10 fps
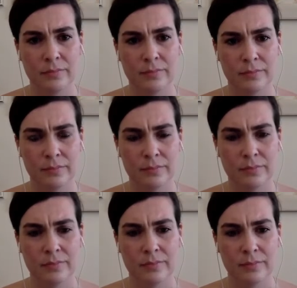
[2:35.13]

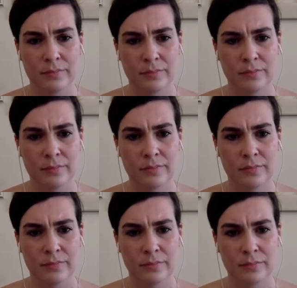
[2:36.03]

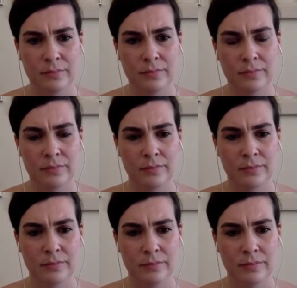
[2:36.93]

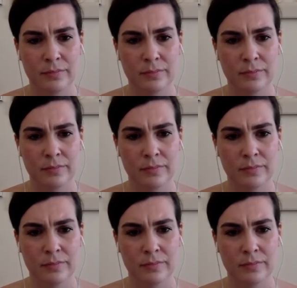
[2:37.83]
The person shown says nothing.